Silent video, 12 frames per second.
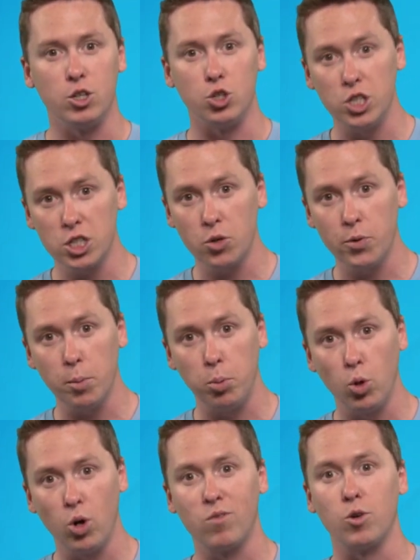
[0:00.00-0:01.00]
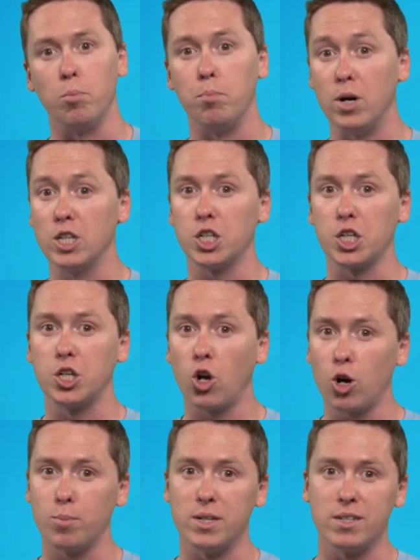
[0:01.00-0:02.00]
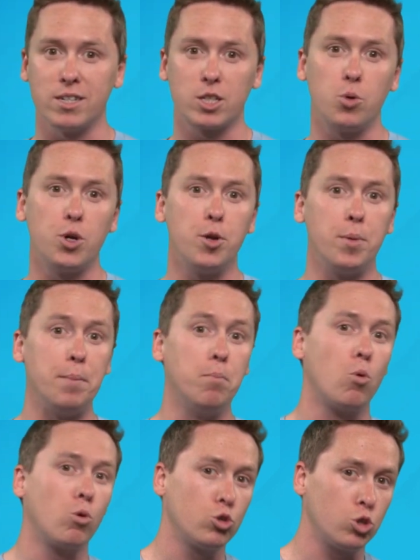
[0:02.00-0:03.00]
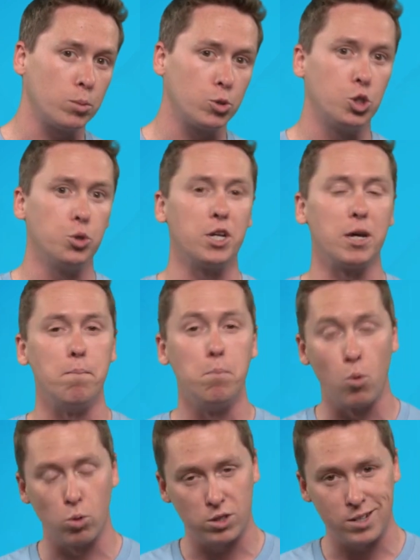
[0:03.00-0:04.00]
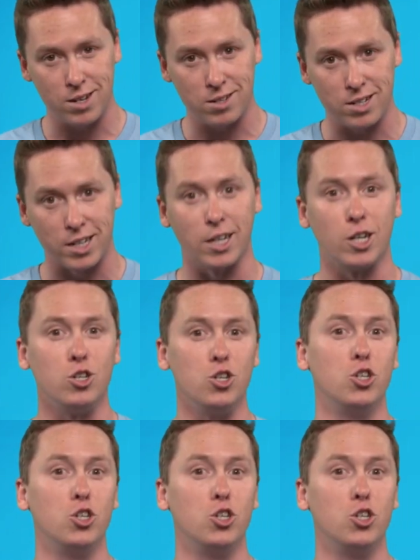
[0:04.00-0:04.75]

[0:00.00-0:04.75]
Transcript: you're just going to pull over a bunch of garbage that's going to be more troubleshooting and more testing.